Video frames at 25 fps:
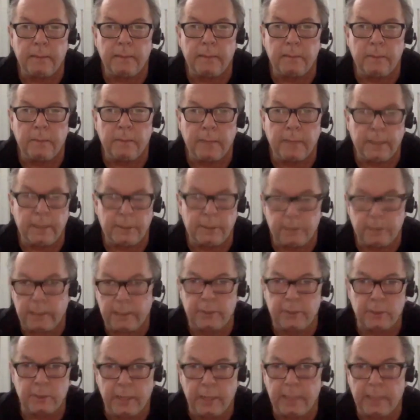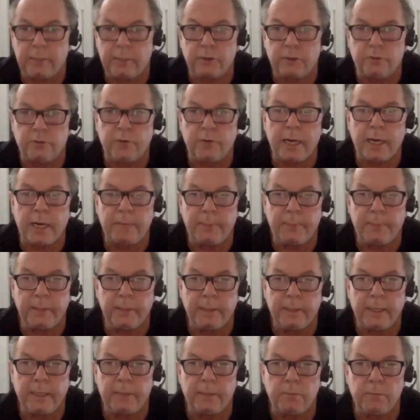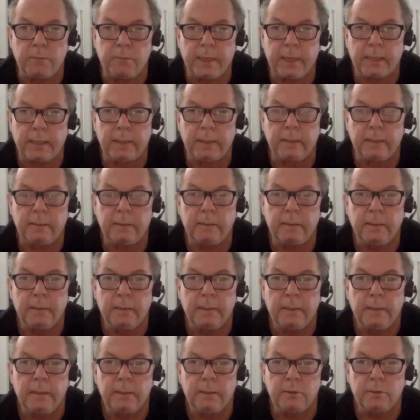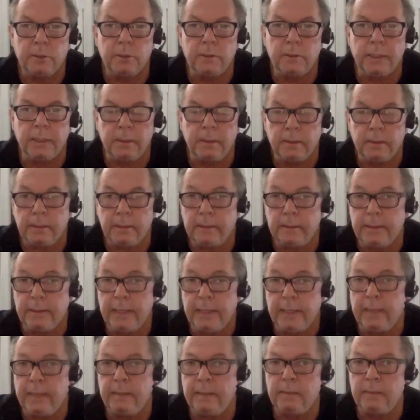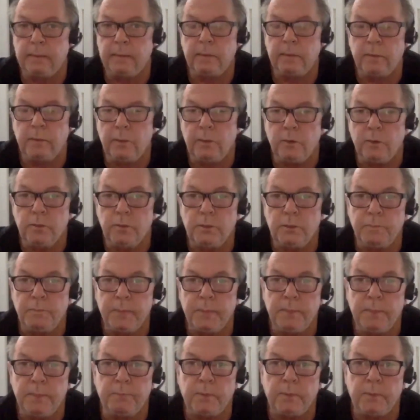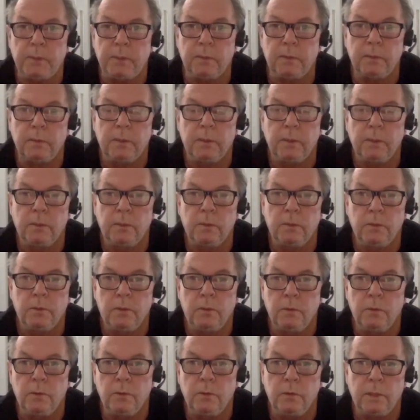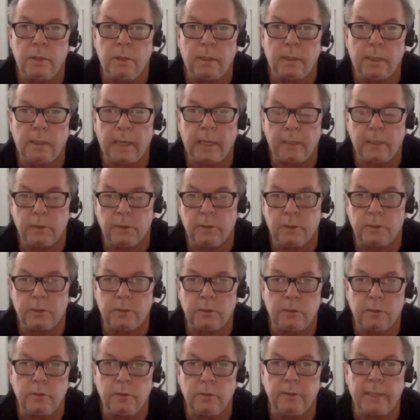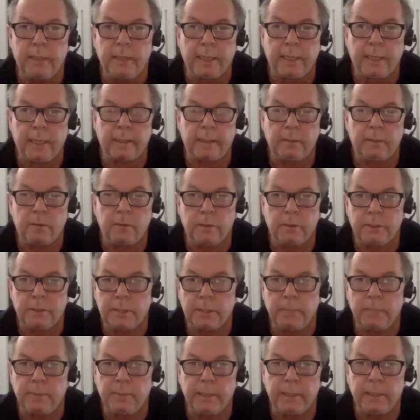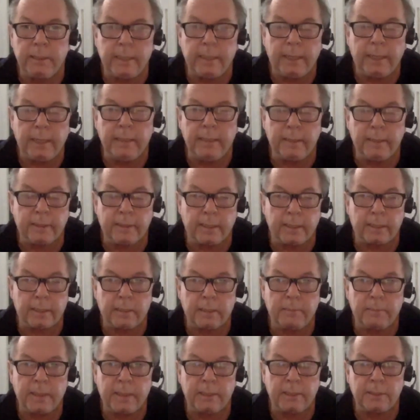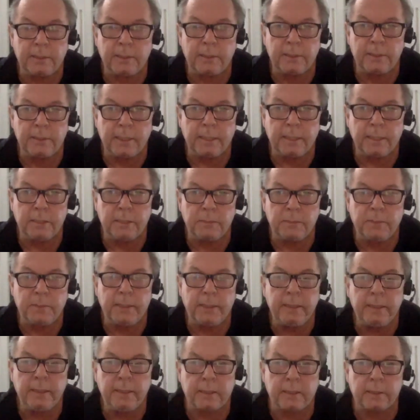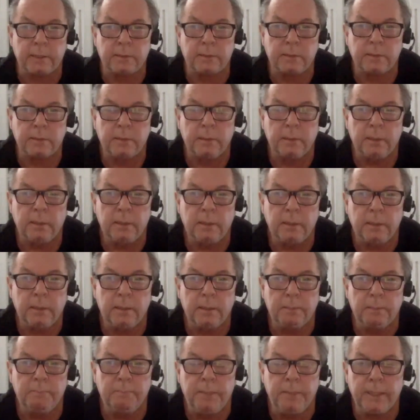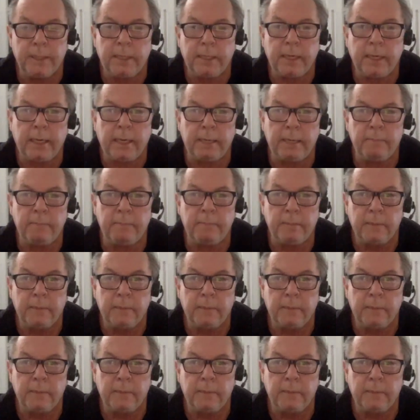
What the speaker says: It's not a trap in that way. So that then those people who understood that or something like that about Cézanne's paintings became